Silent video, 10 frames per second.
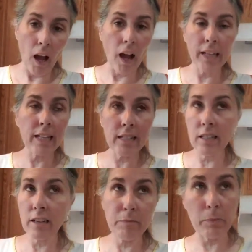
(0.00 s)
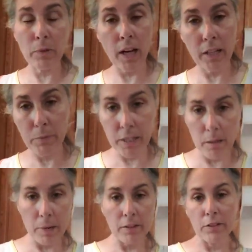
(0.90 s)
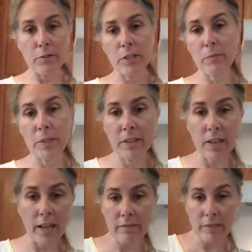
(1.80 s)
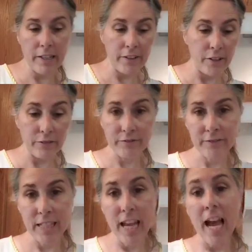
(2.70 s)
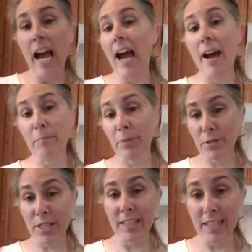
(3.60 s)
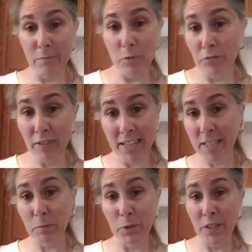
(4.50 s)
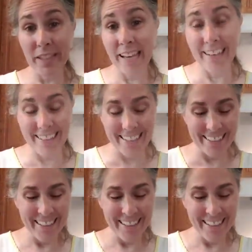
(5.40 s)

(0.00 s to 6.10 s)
I guess enough people got upset about it or something. I don't know. I personally am more flexible than that.